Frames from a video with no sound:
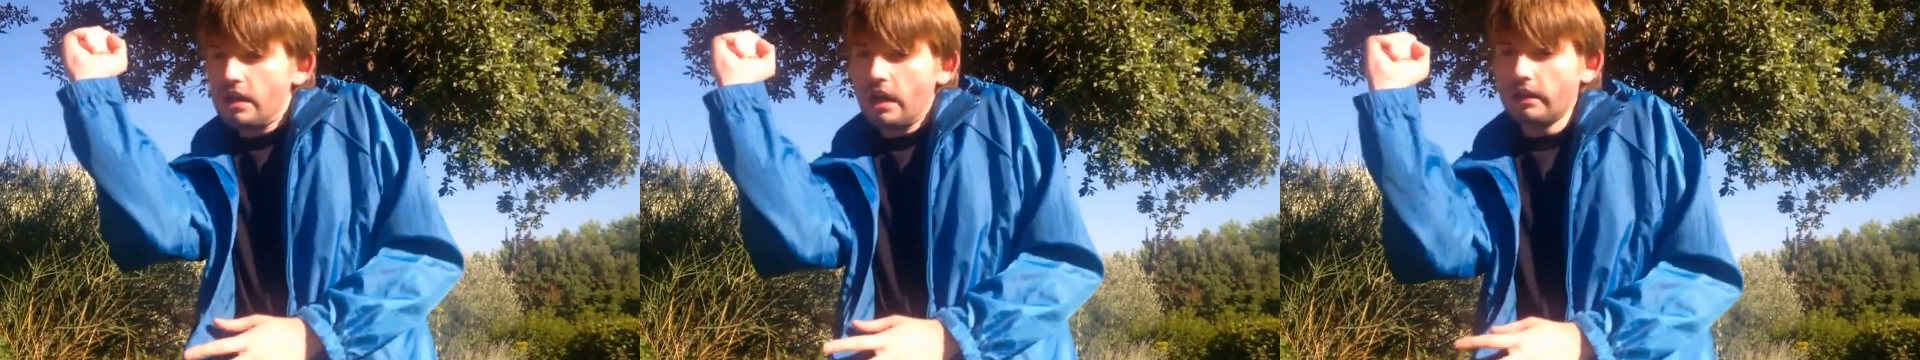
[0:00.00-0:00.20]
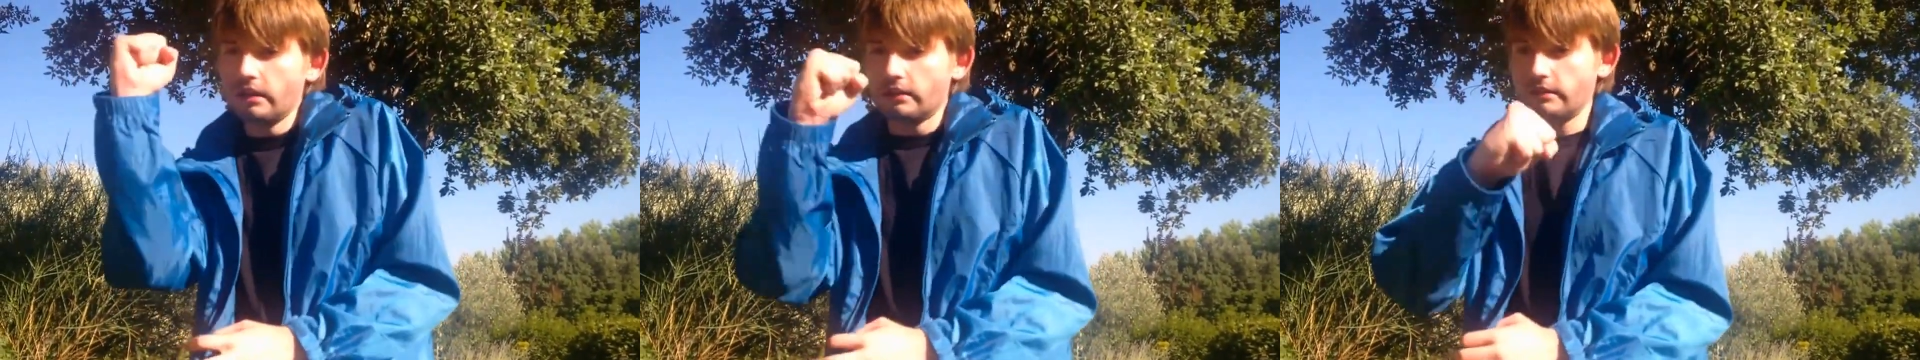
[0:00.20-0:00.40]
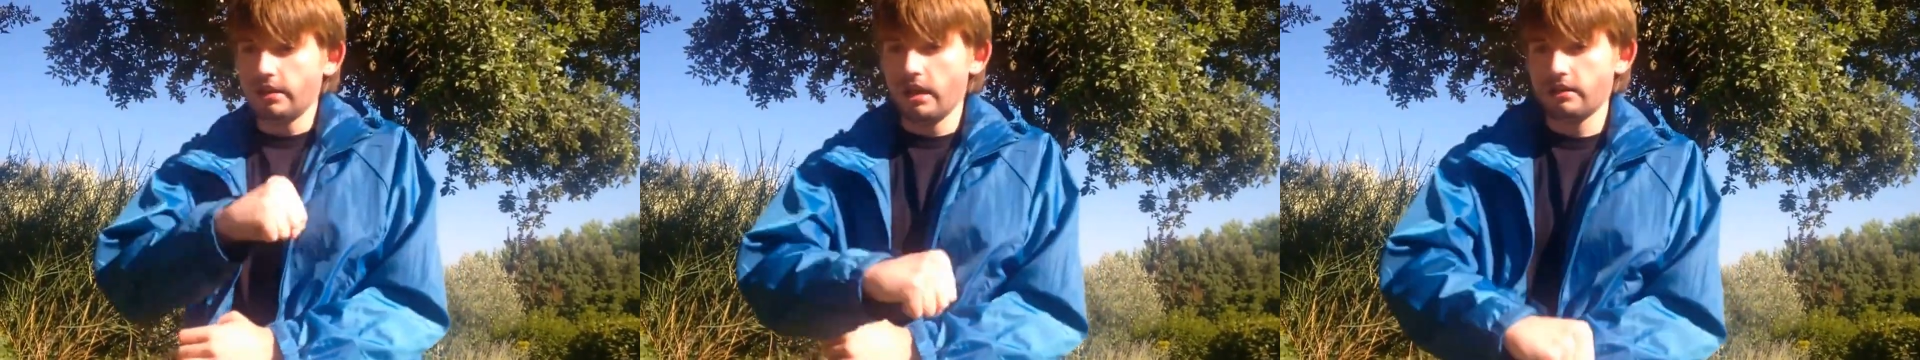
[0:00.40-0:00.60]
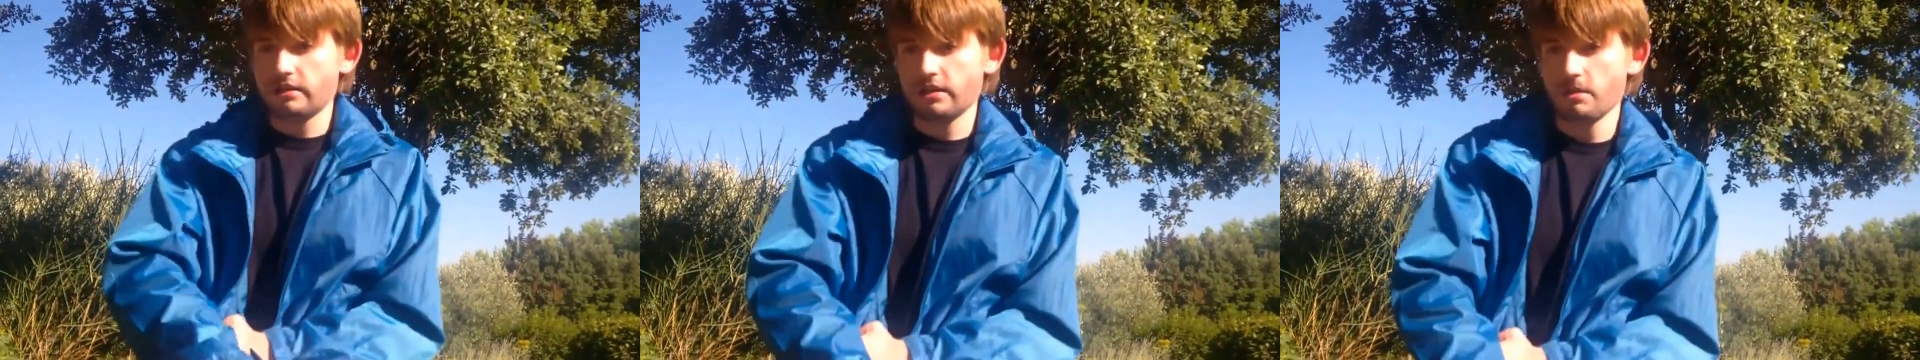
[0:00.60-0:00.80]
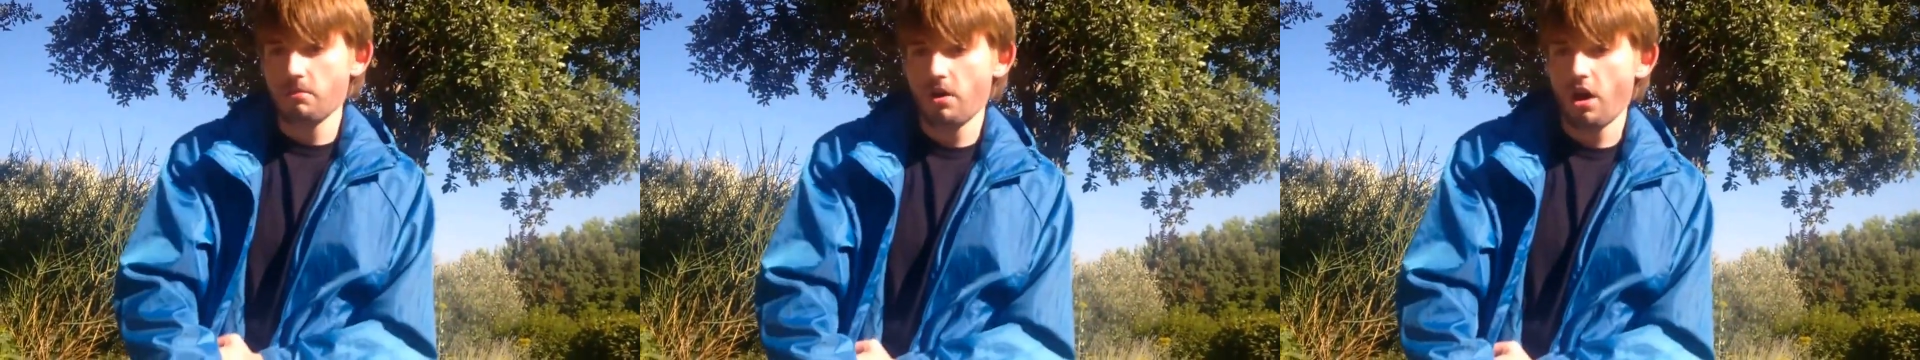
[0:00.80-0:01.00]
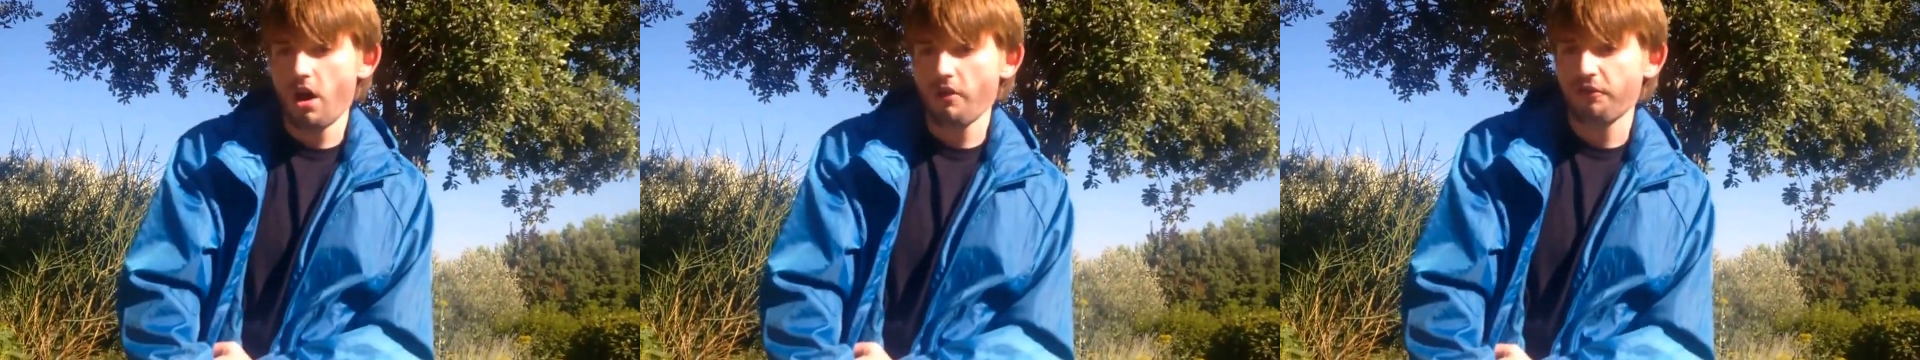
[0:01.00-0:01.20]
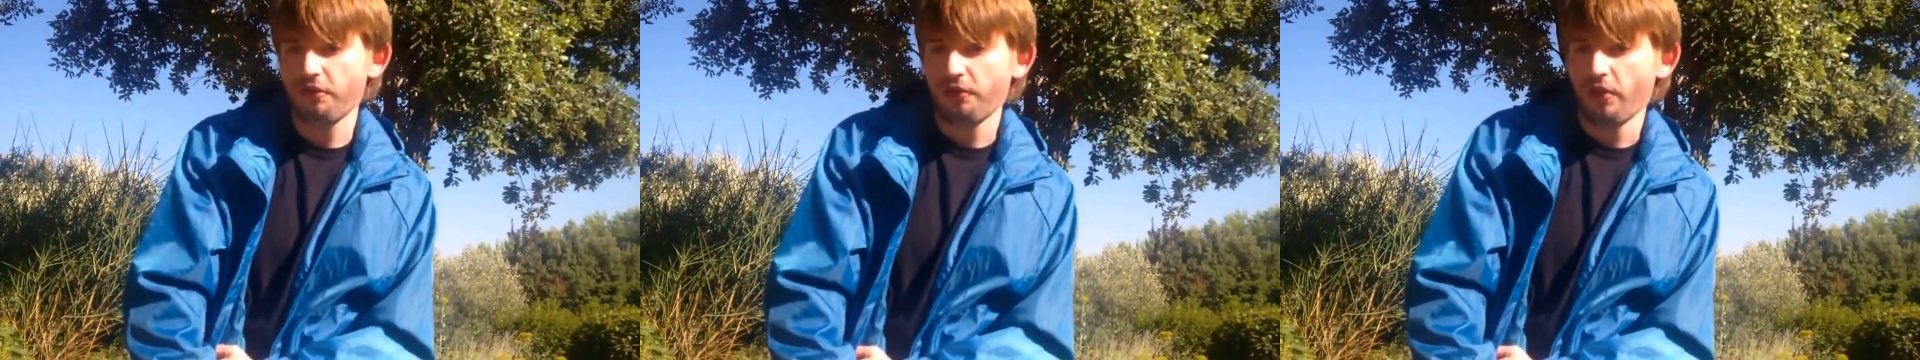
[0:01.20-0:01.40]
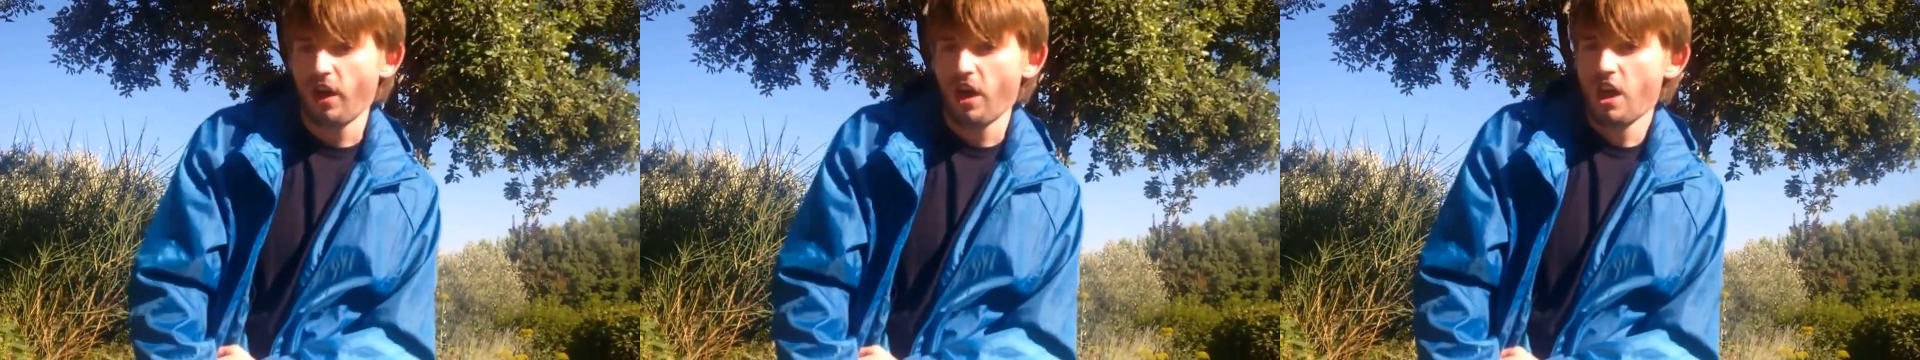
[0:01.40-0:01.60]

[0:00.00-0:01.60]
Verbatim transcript: and it takes him off.